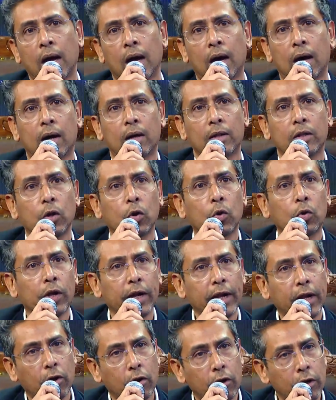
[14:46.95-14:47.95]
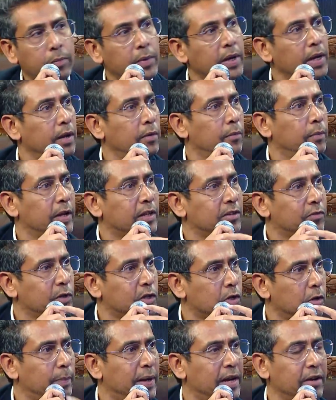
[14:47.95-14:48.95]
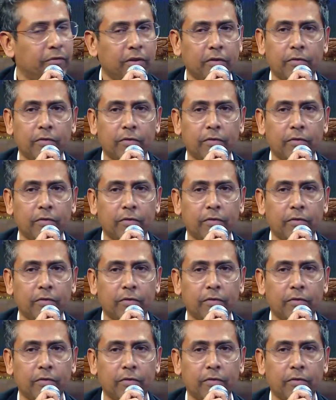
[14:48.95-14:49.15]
the local economy, which will benefit